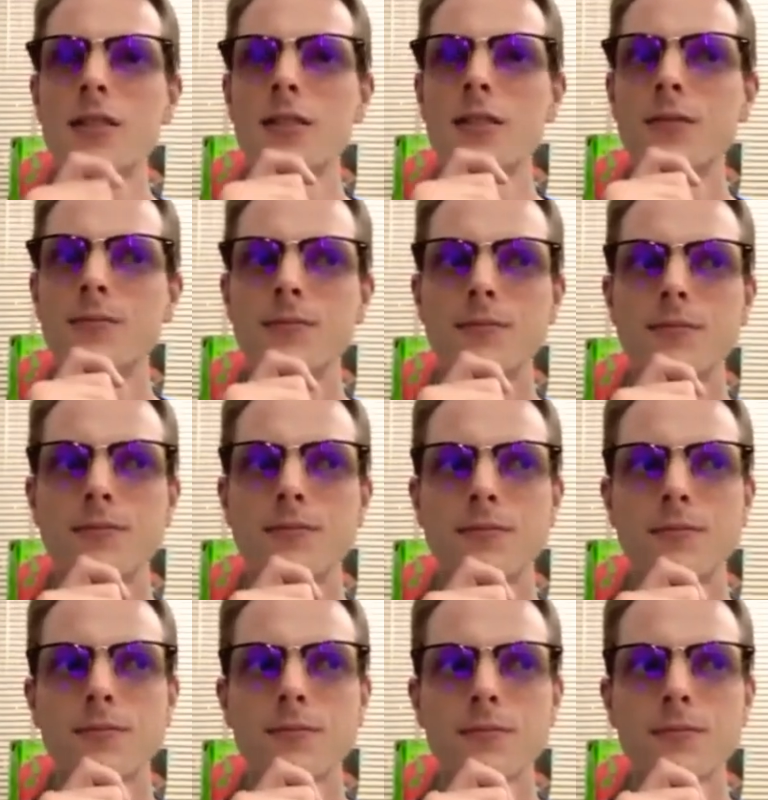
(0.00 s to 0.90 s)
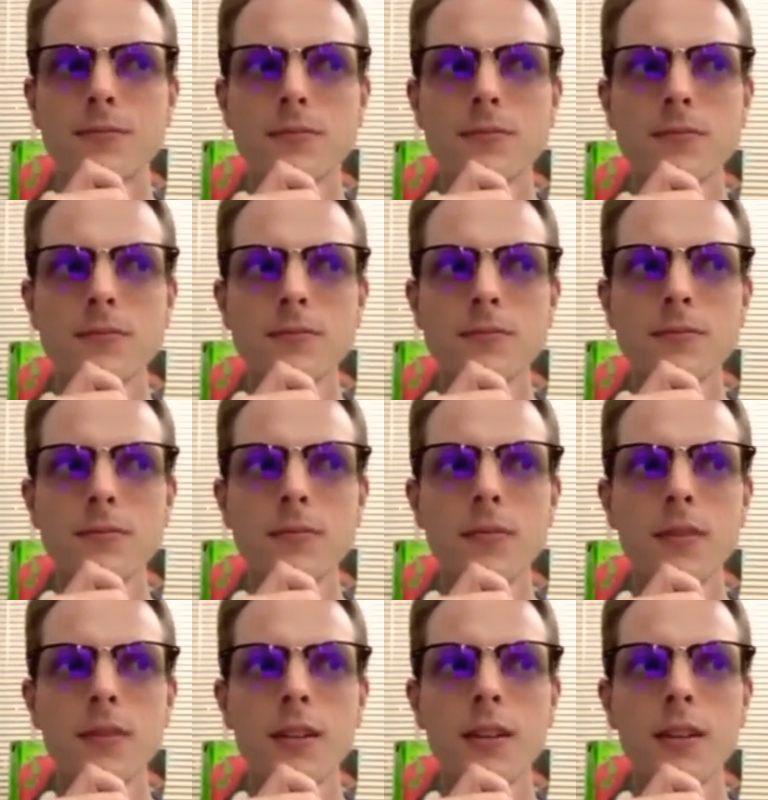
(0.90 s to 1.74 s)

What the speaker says: No one is speaking in this clip.